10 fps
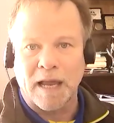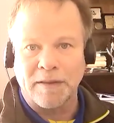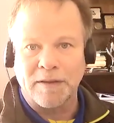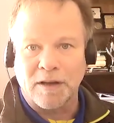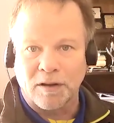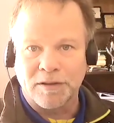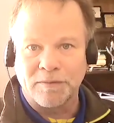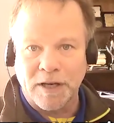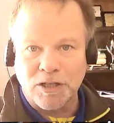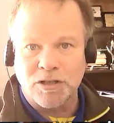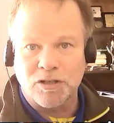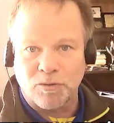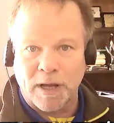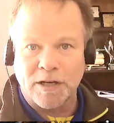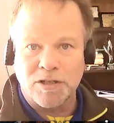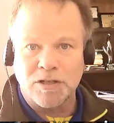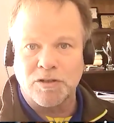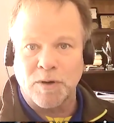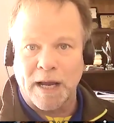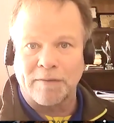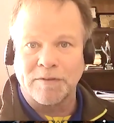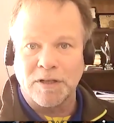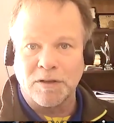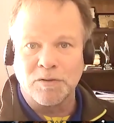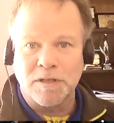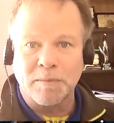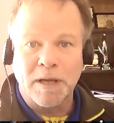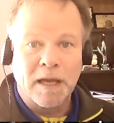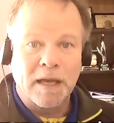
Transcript: and the cultivation strategies you have to use them